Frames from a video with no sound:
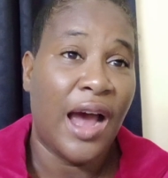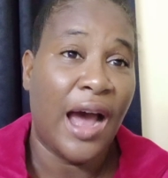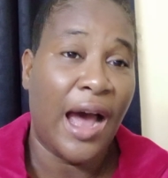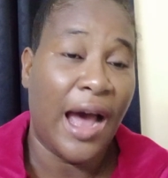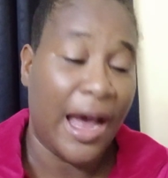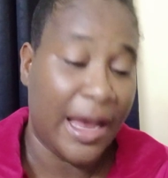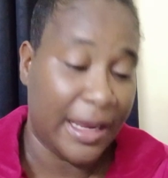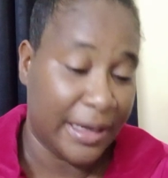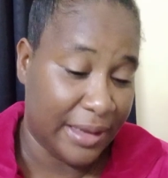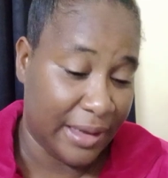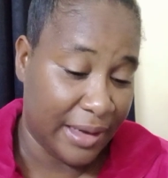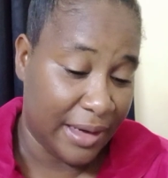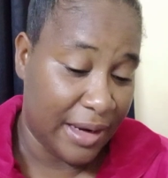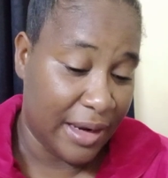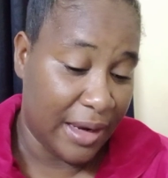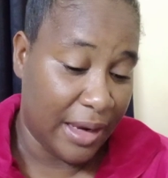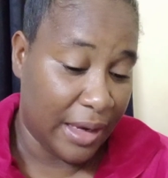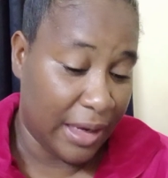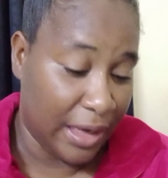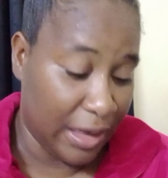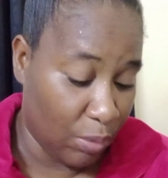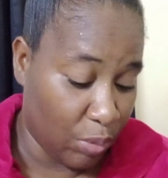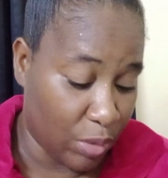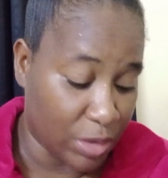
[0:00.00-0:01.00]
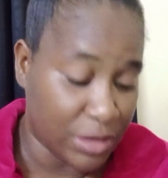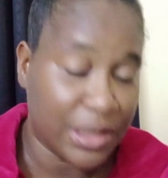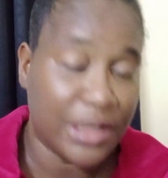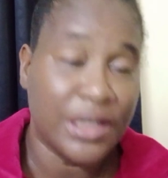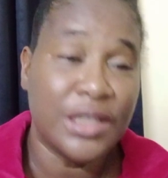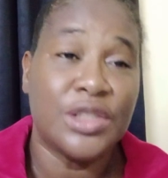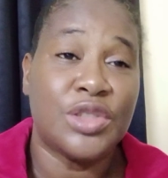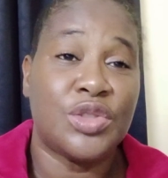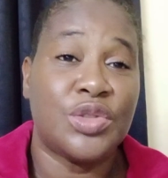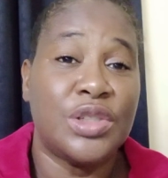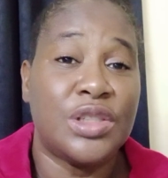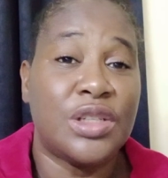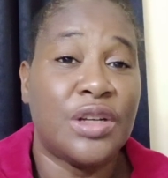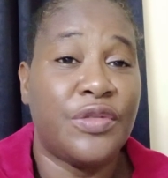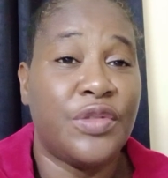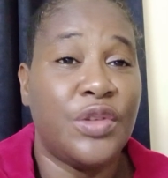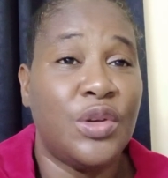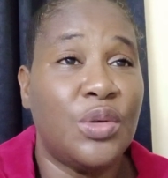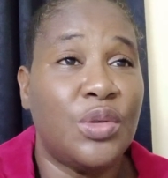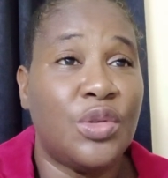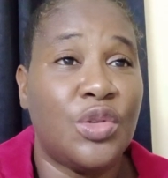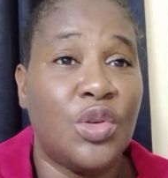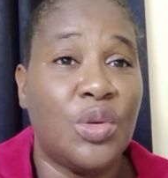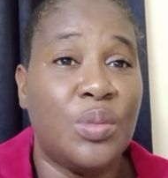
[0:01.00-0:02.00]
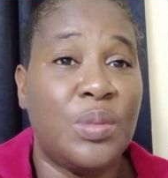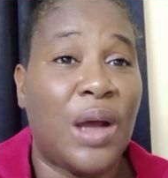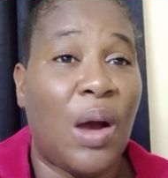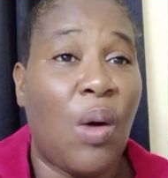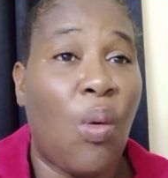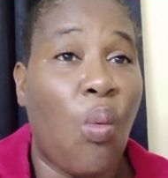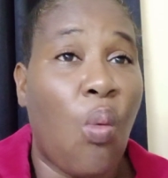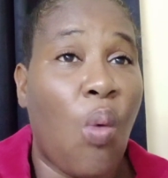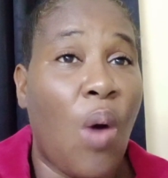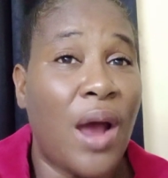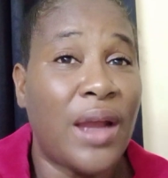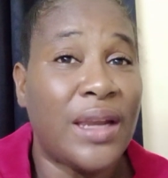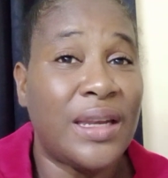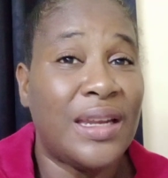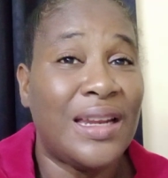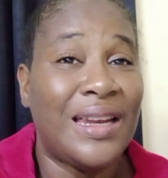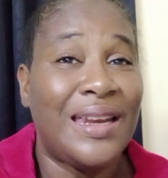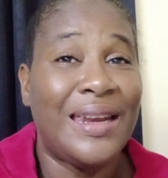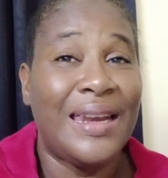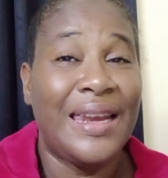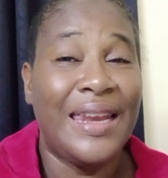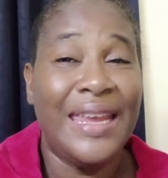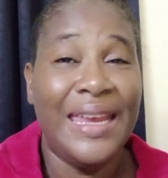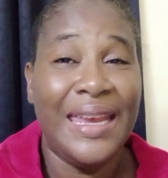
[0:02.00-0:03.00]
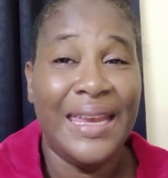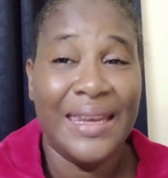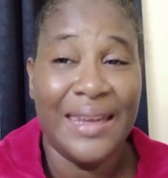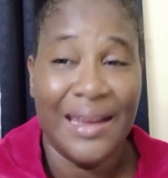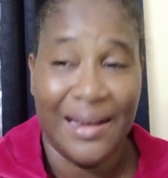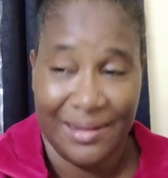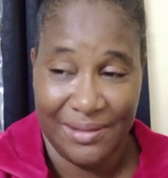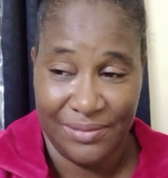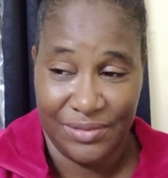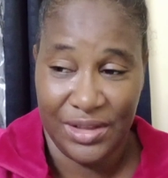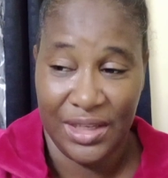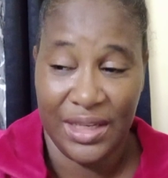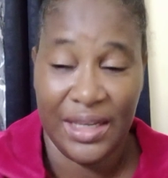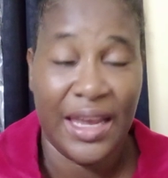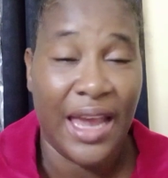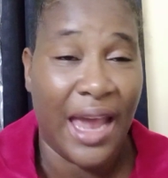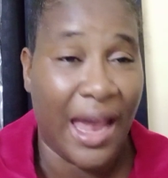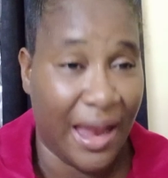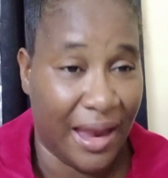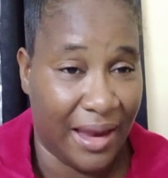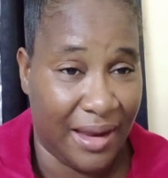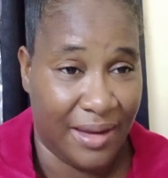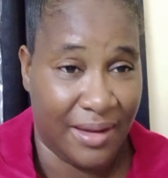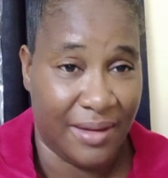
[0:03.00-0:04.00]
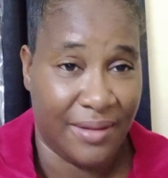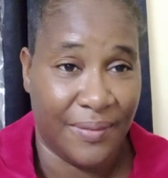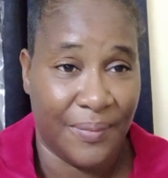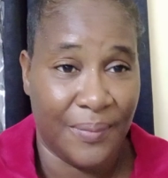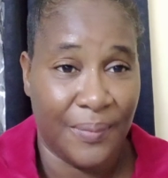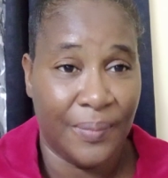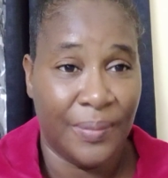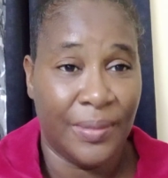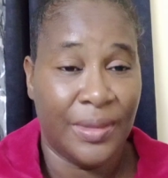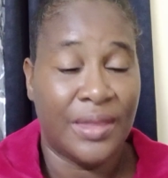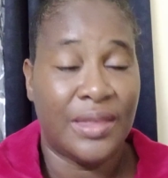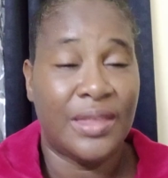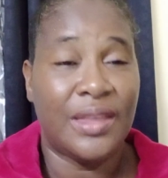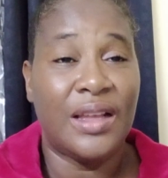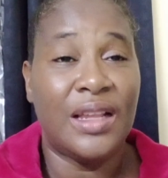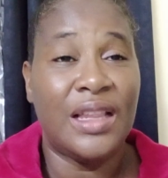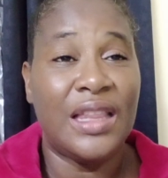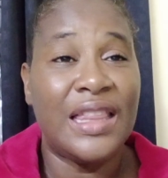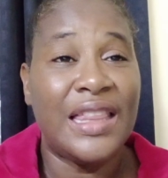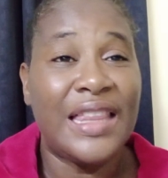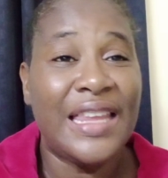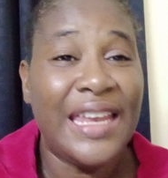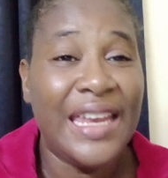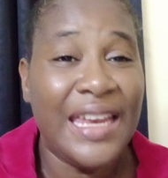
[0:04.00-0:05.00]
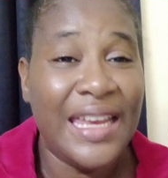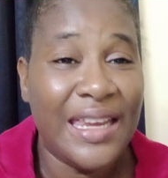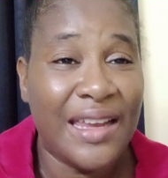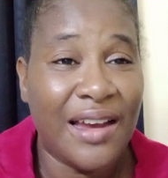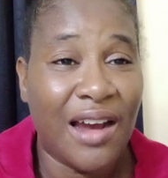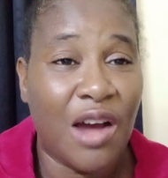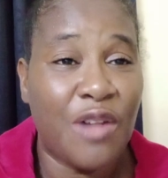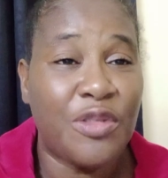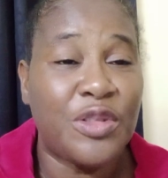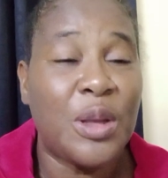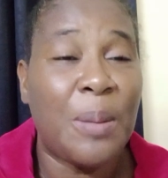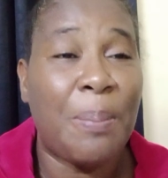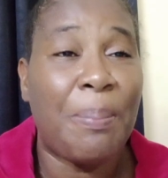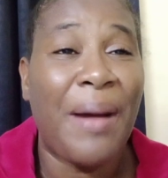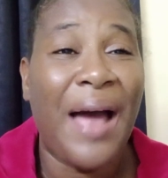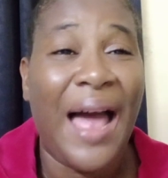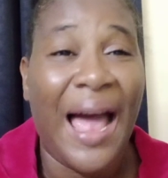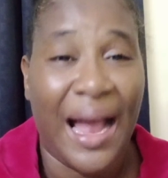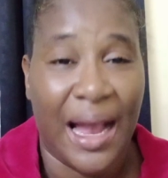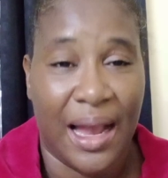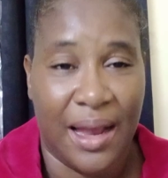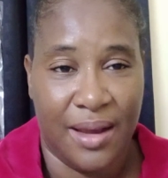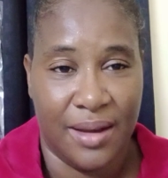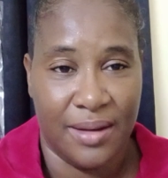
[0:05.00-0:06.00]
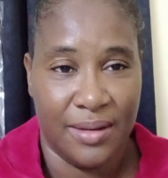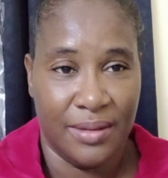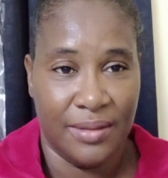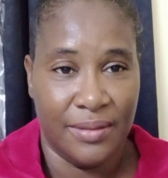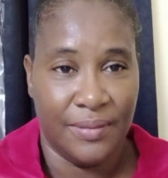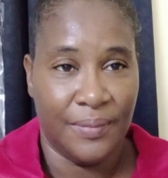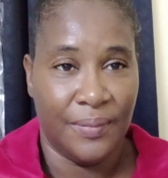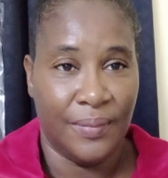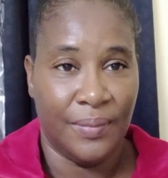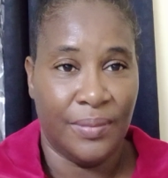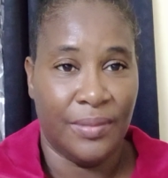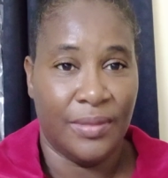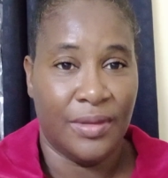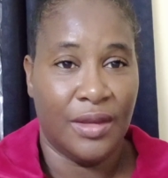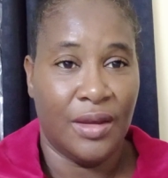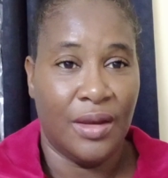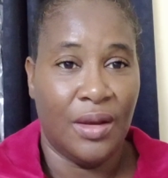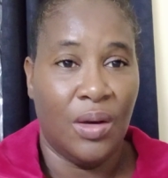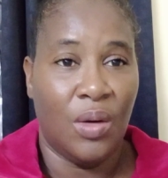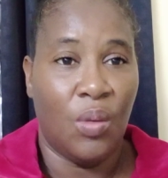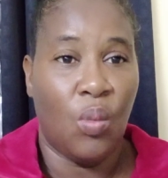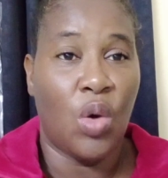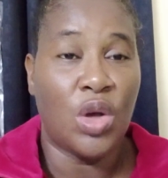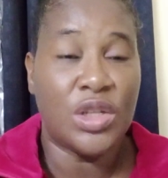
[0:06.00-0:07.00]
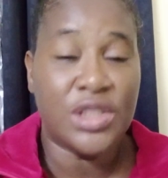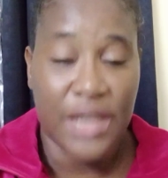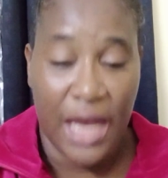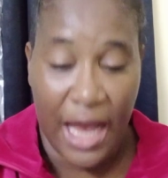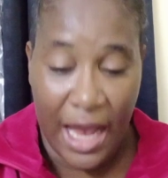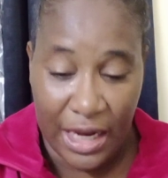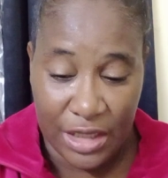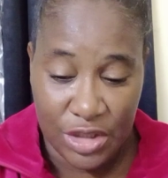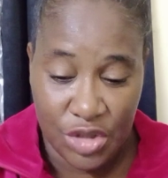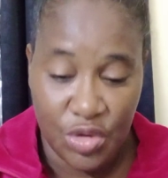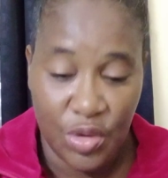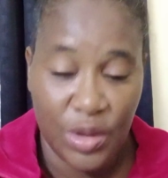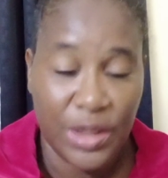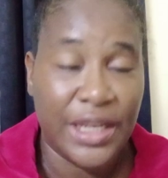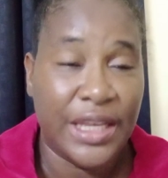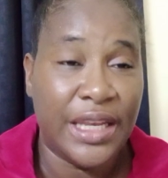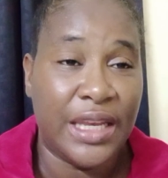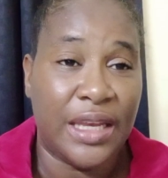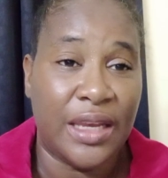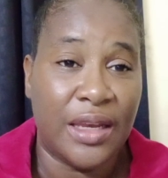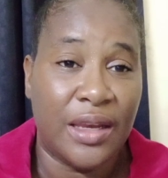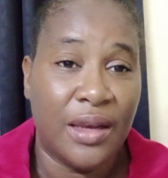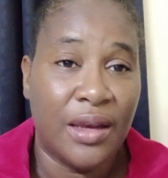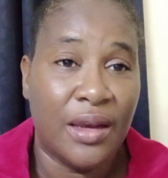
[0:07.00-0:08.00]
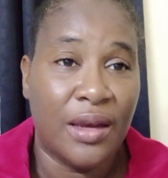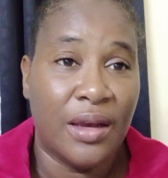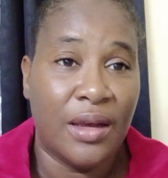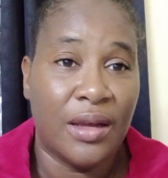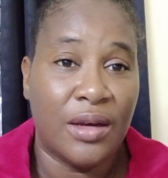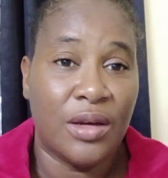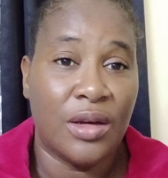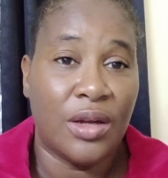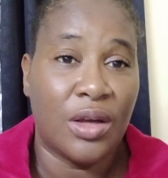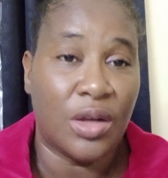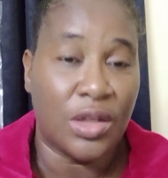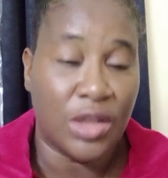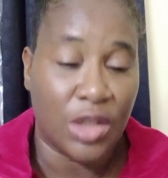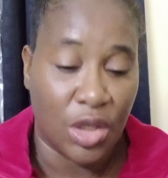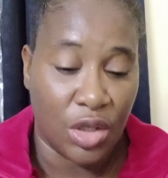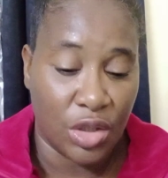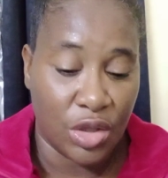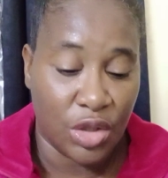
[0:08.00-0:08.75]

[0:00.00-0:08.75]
And it was on the street of YouTube that the leader of the gang, the leader of the pack, was actually the